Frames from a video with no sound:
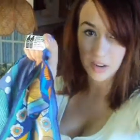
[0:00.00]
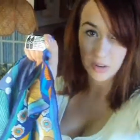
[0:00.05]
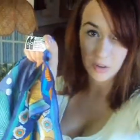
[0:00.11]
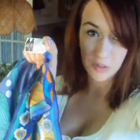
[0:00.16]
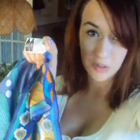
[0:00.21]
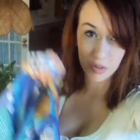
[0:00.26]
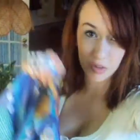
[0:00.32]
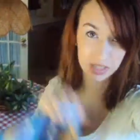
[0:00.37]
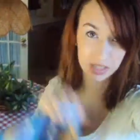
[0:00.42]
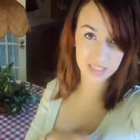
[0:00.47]
I don't
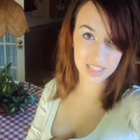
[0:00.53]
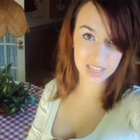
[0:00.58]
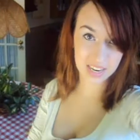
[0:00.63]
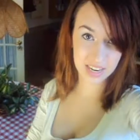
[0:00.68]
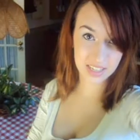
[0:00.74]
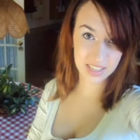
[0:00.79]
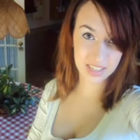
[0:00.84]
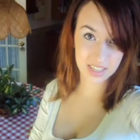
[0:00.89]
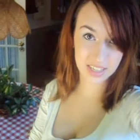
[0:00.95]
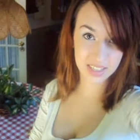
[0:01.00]
know if you can
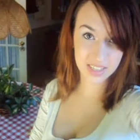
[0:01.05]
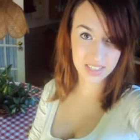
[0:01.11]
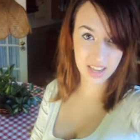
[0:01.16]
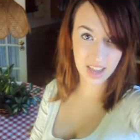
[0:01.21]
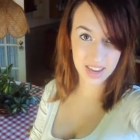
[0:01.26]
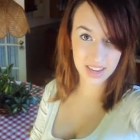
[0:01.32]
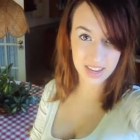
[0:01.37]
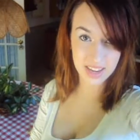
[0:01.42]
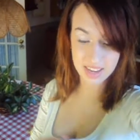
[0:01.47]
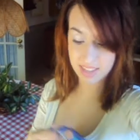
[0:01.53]
see it because
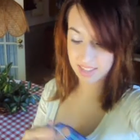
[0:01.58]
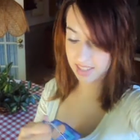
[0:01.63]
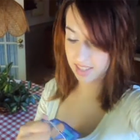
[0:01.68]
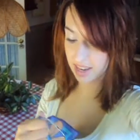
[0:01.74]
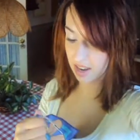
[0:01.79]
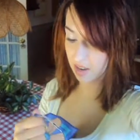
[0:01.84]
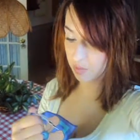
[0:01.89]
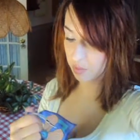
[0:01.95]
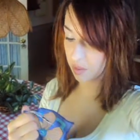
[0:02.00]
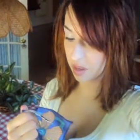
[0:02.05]
I can't
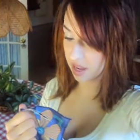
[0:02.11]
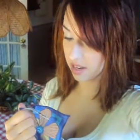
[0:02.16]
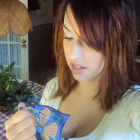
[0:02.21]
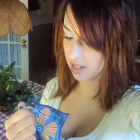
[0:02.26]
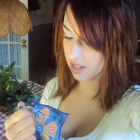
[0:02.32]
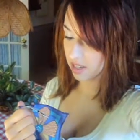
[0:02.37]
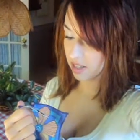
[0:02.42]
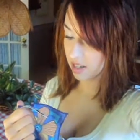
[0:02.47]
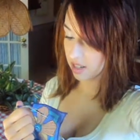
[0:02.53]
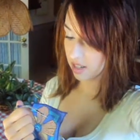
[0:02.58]
see it,
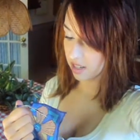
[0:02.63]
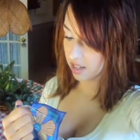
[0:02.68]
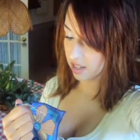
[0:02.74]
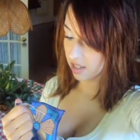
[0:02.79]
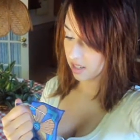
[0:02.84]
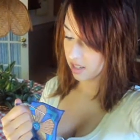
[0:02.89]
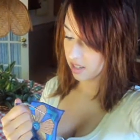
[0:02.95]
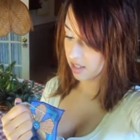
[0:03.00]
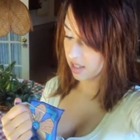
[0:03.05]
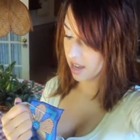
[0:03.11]
but
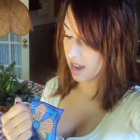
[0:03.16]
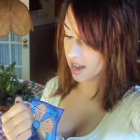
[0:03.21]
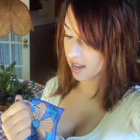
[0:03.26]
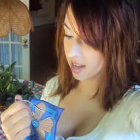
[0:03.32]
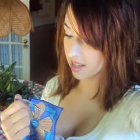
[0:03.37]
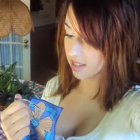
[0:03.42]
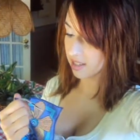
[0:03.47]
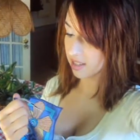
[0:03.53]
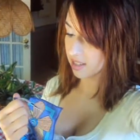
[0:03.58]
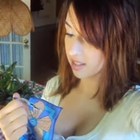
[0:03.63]

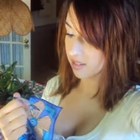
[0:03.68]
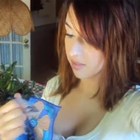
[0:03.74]
yeah.